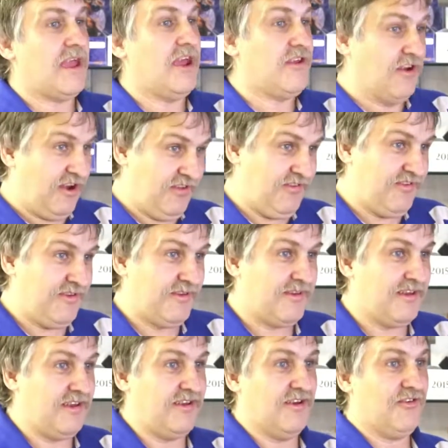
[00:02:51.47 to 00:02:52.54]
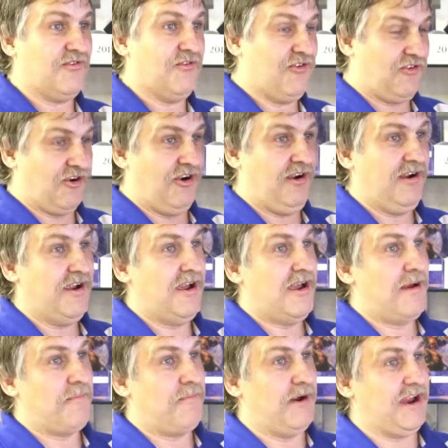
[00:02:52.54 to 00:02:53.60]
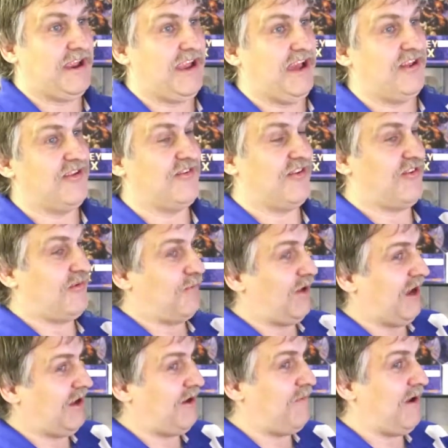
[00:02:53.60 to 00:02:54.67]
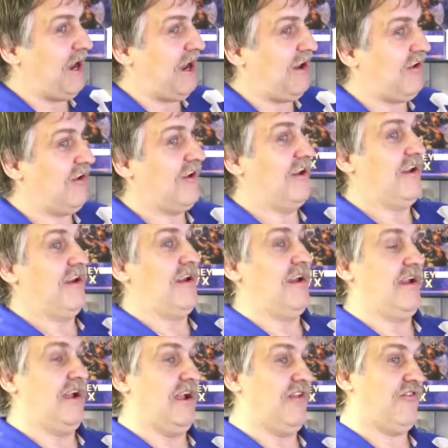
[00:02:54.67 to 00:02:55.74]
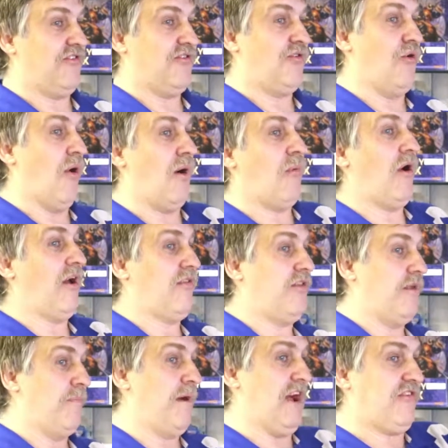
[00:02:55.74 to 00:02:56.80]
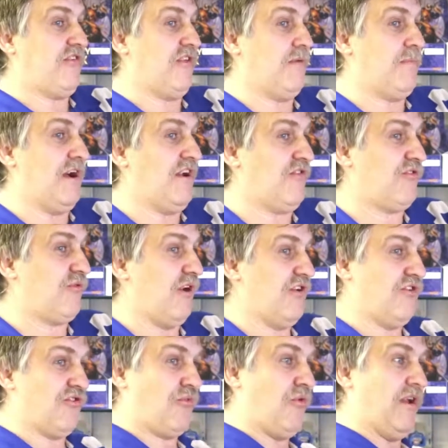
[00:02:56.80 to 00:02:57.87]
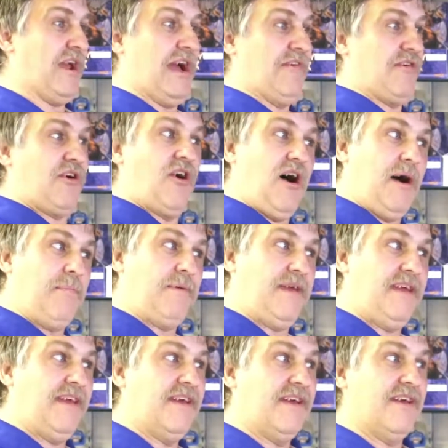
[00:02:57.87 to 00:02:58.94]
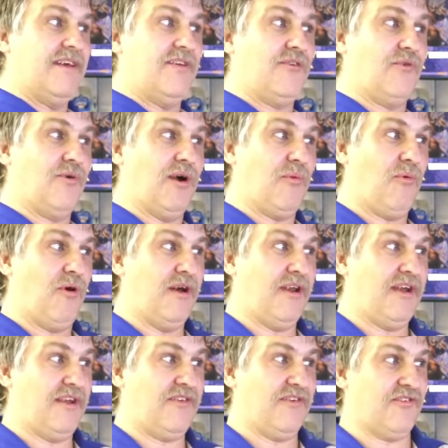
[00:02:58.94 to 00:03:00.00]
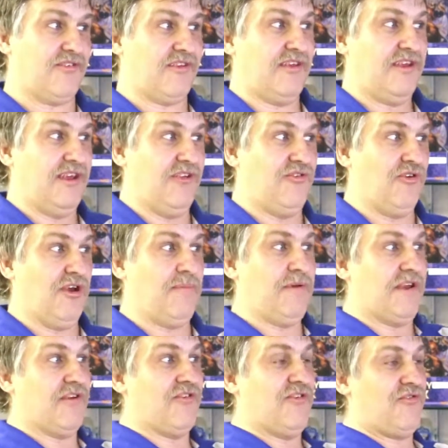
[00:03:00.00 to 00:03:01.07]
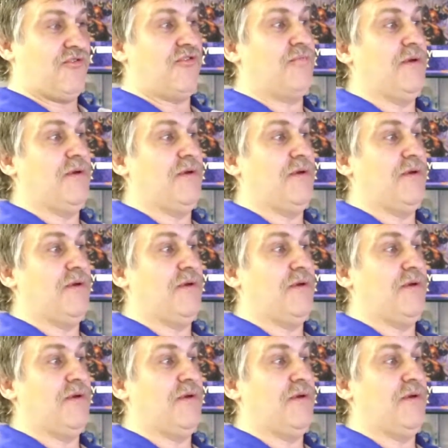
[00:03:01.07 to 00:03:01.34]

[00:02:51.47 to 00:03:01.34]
It does for sure. But again, it's the supply demand. It's, do I want the best of the best? Do I just want to have a copy? Do I want to just enjoy it because this has